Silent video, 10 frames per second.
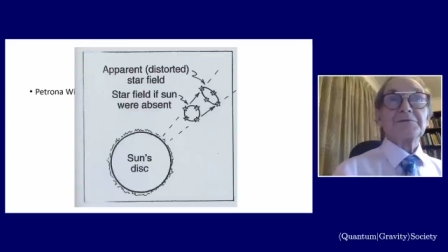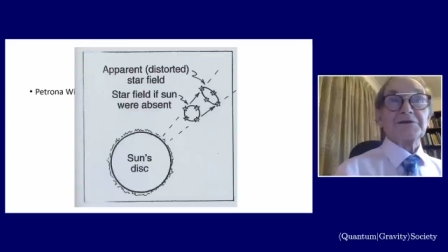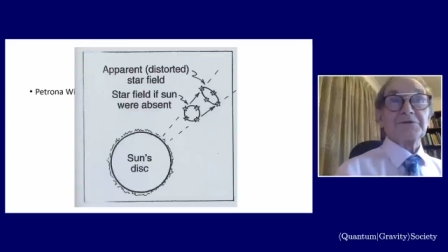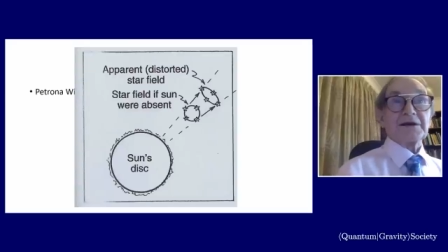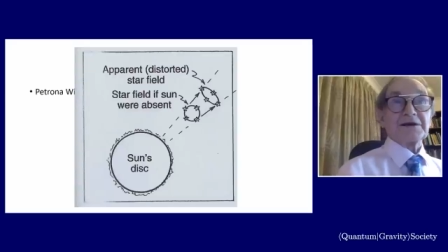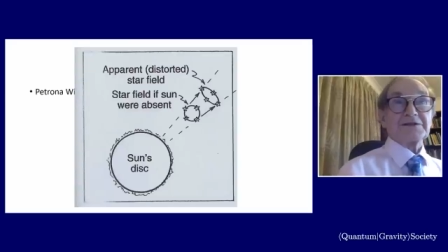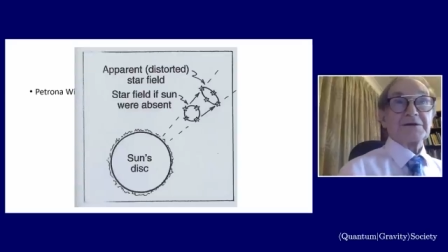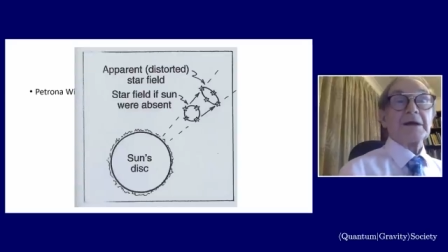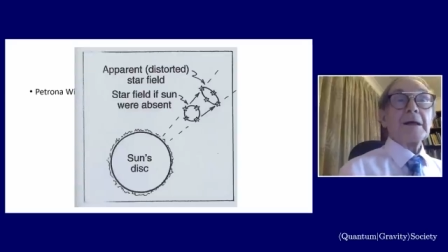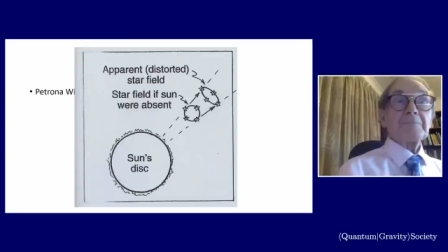direction.
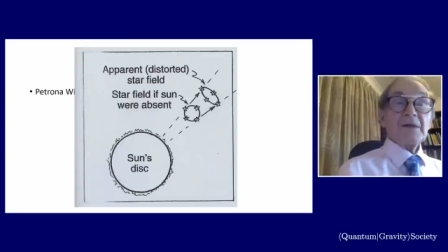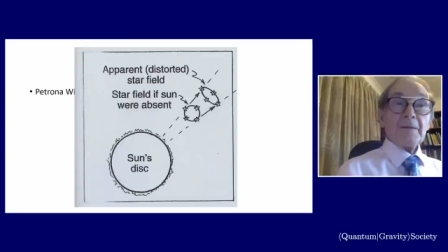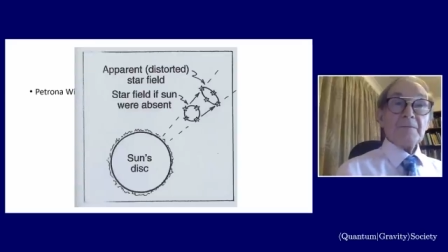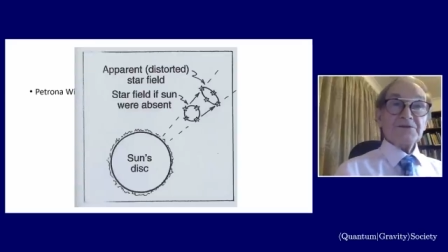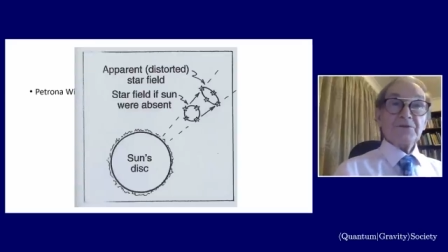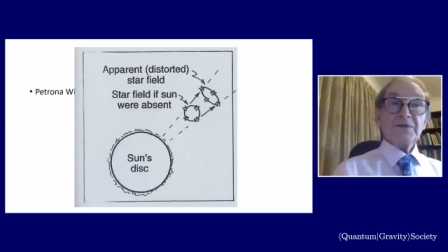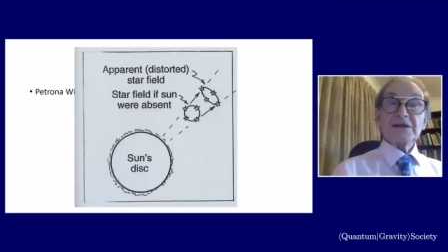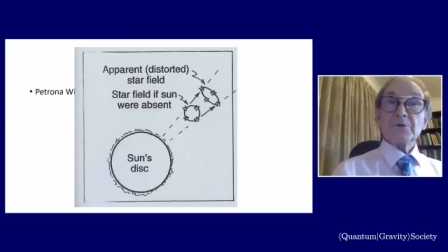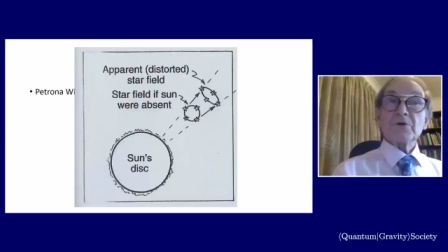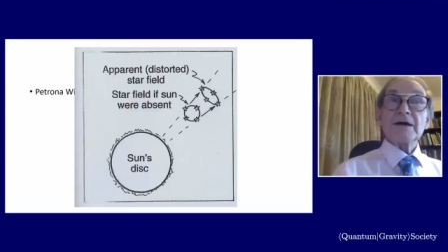So that's what
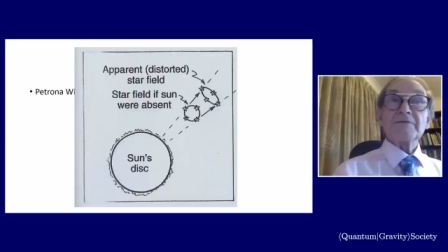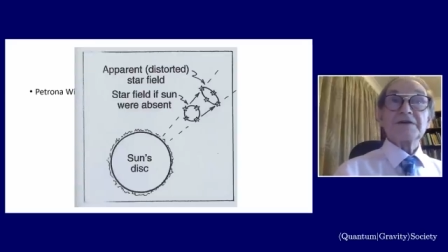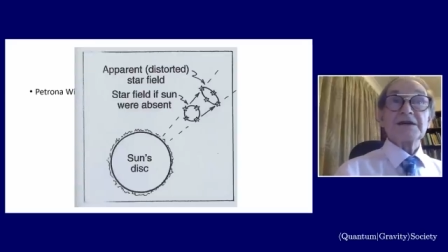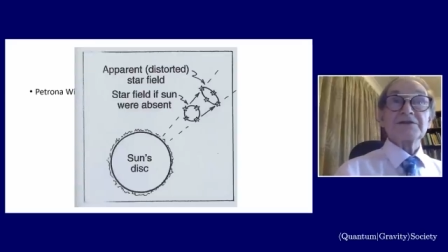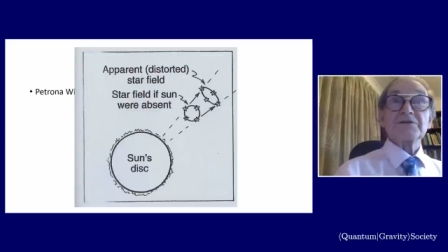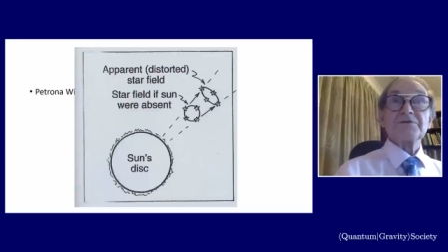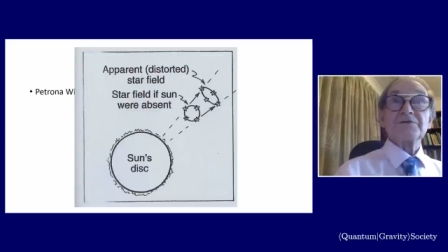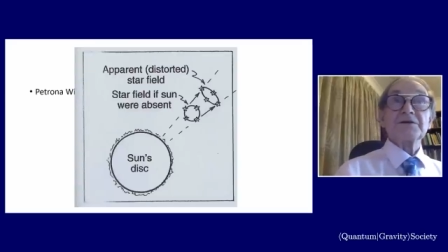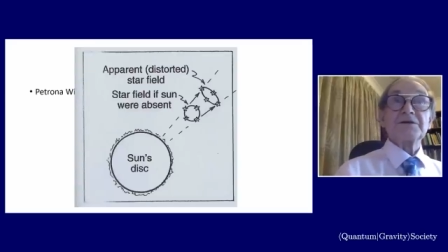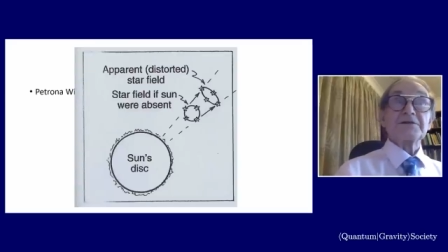gravitational field has.
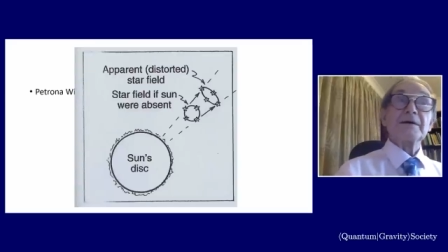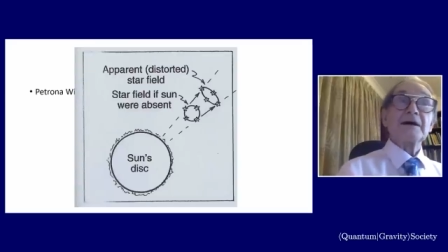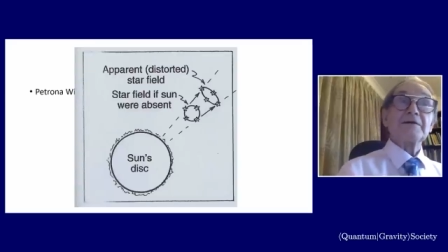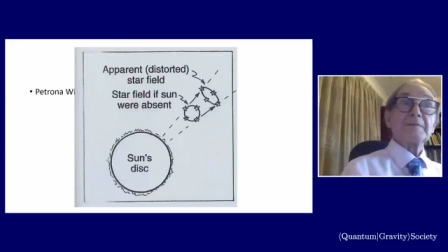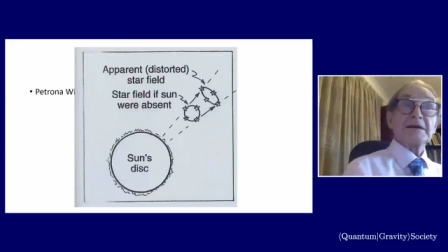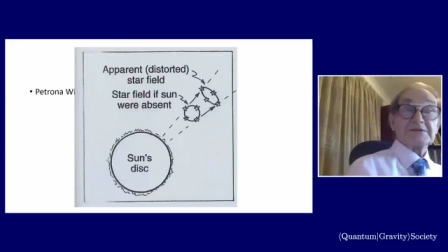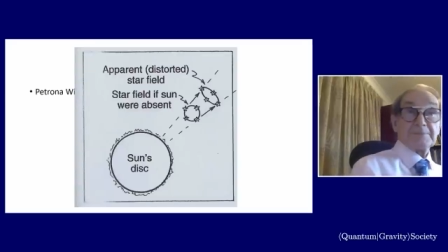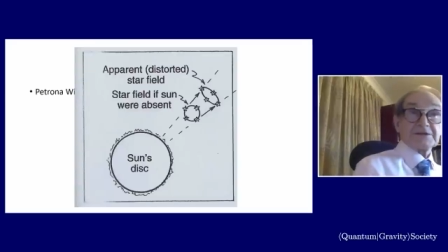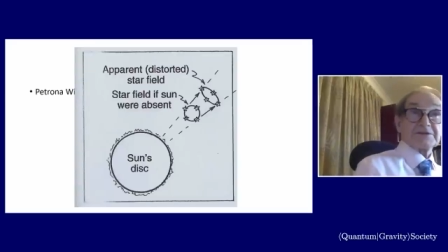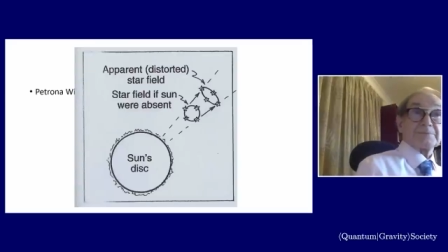We have the next picture,
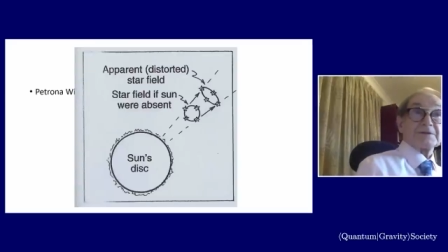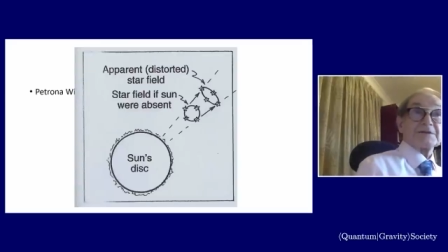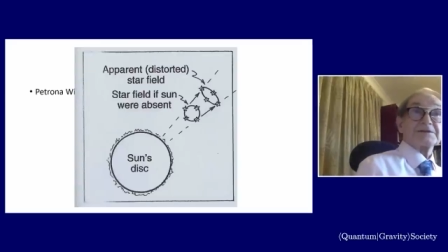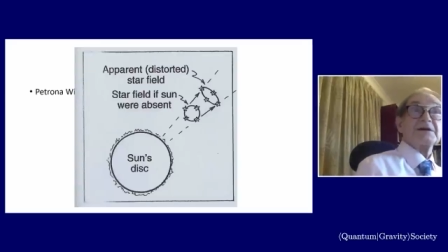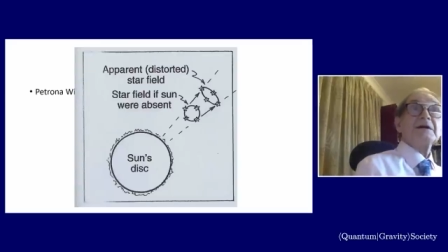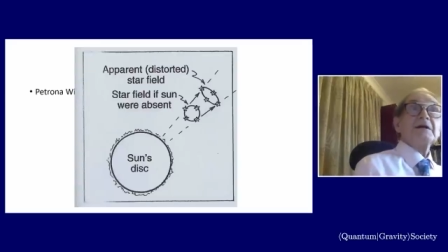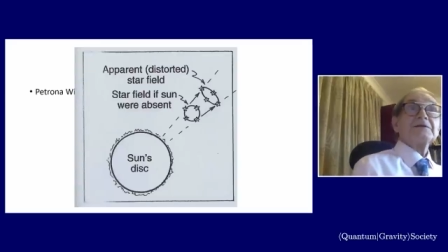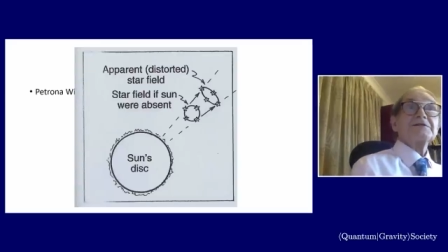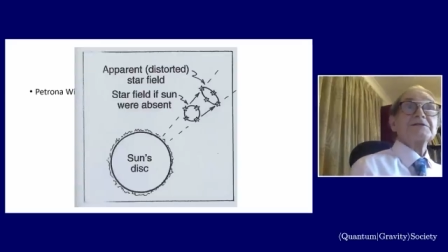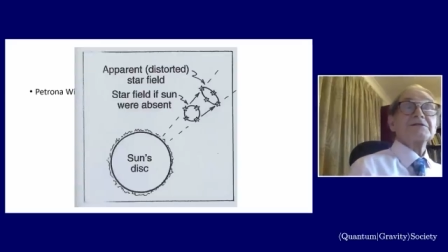please. This
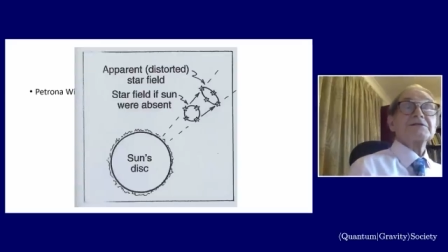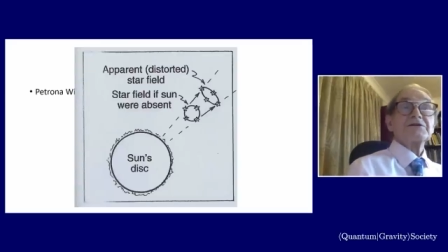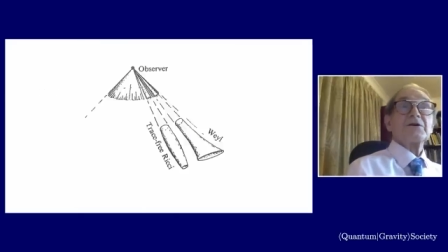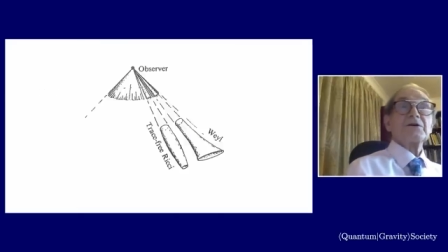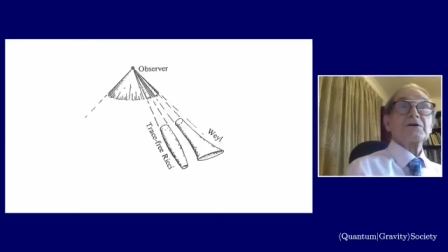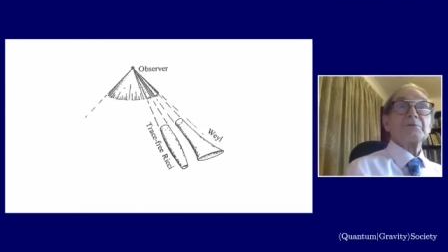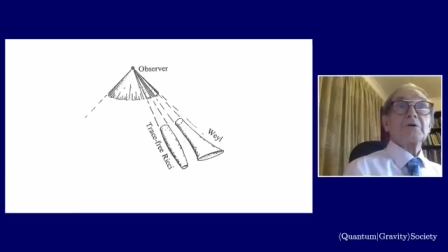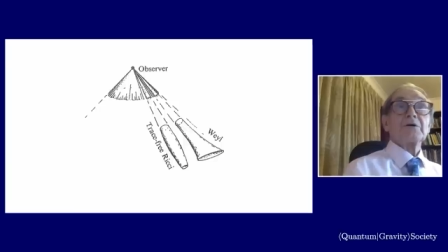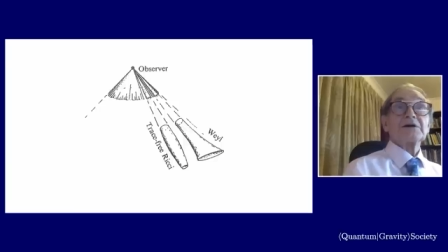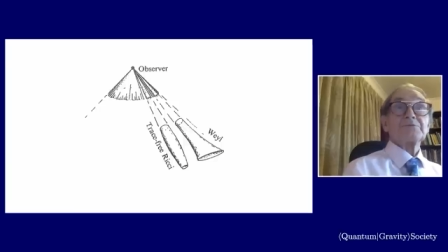is showing you more or
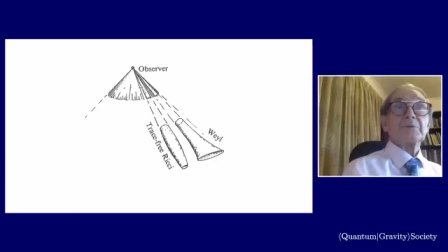less what we